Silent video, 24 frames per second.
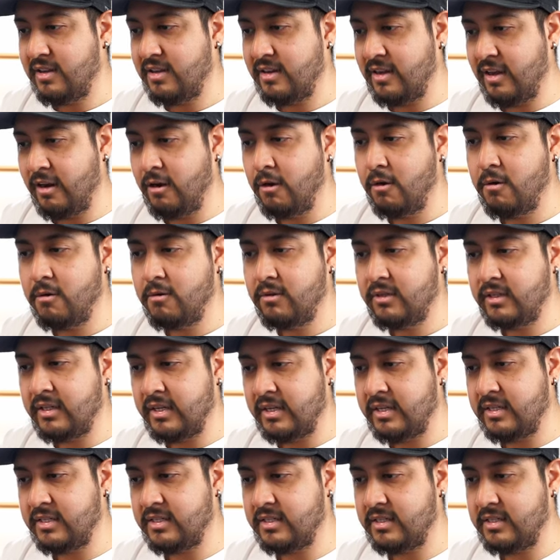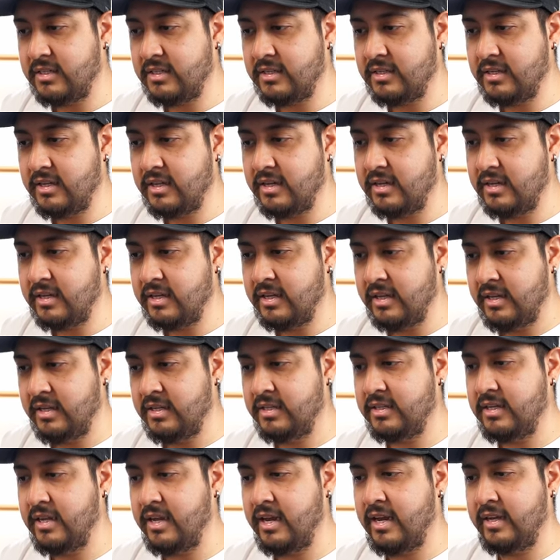Hello, this
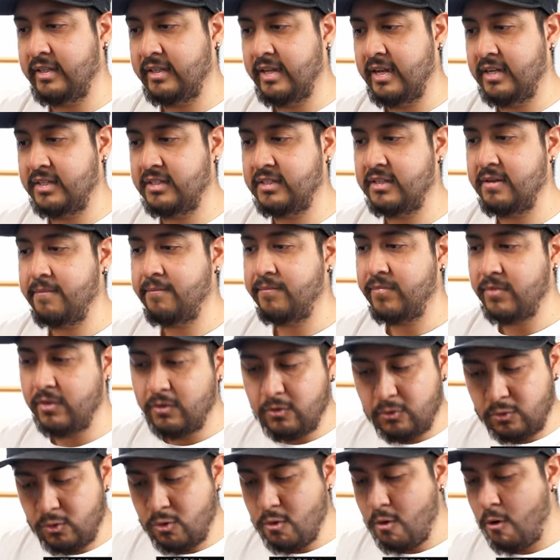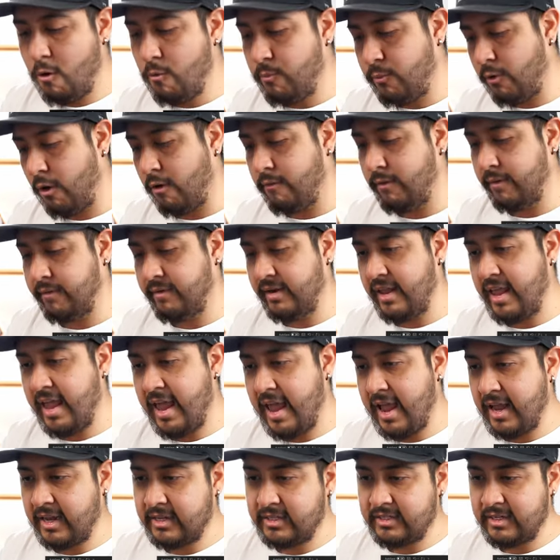is a test. No problem.
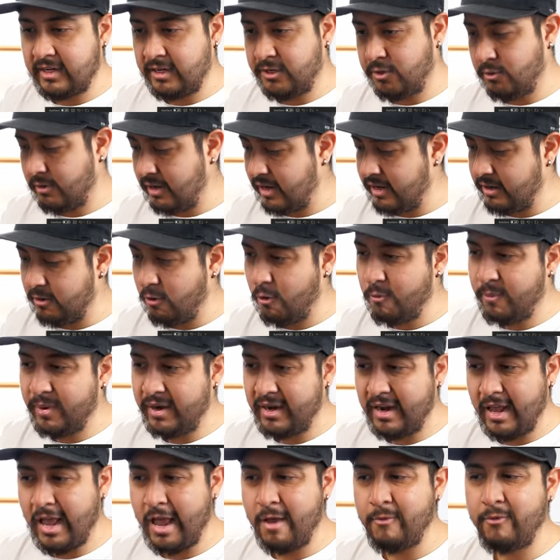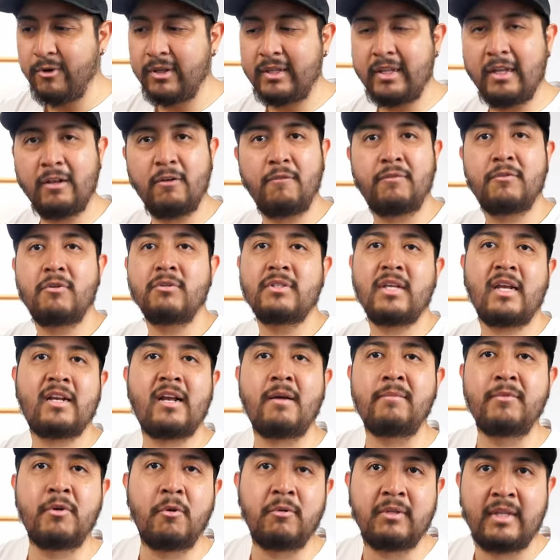Excel, you can open everything. Of course, I
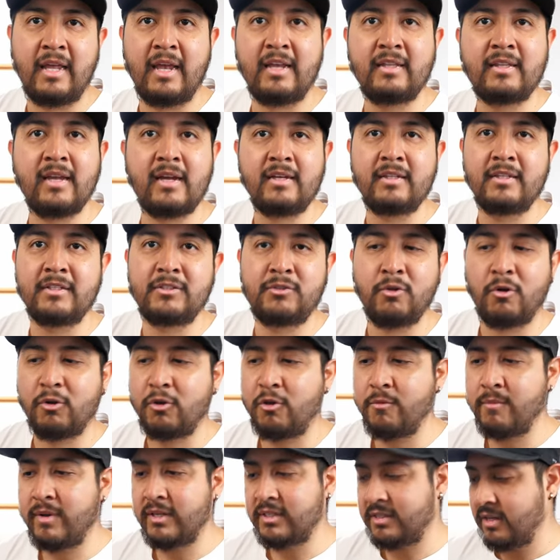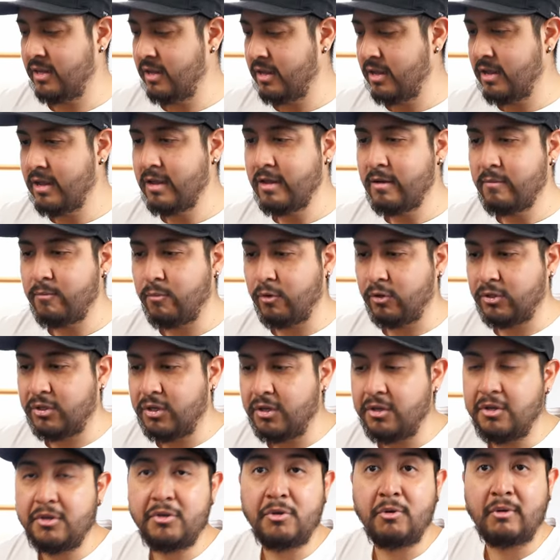have no data in these documents, but
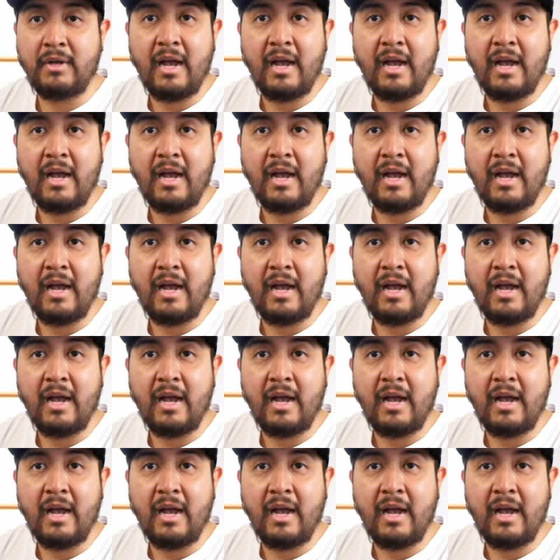you